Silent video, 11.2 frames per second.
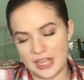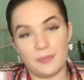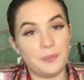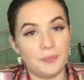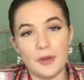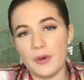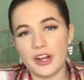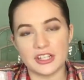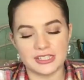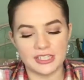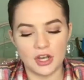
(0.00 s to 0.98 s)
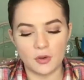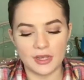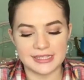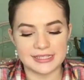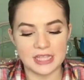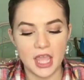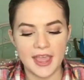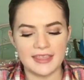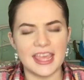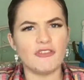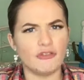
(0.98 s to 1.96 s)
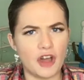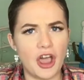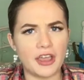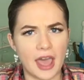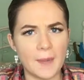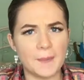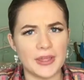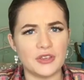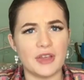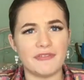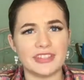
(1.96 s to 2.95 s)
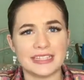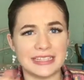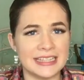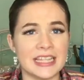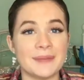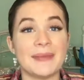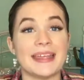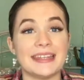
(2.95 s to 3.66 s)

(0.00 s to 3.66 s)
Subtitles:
It works, you know, because they fog up and you have to clean them,